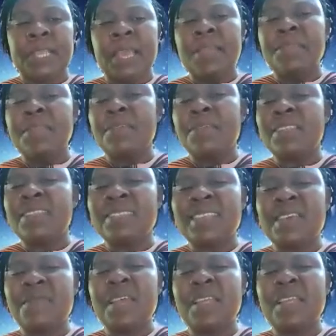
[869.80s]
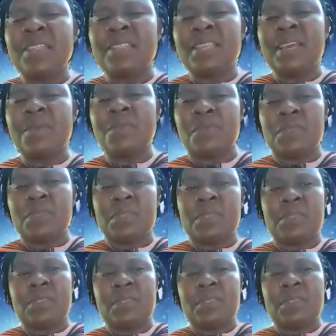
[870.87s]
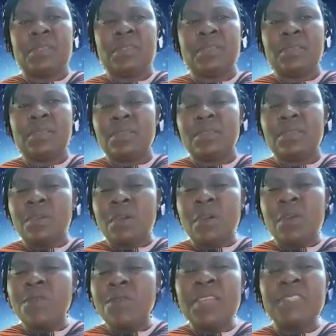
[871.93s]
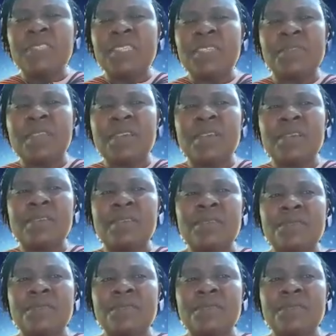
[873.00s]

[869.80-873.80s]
And there are several examples of Nigerian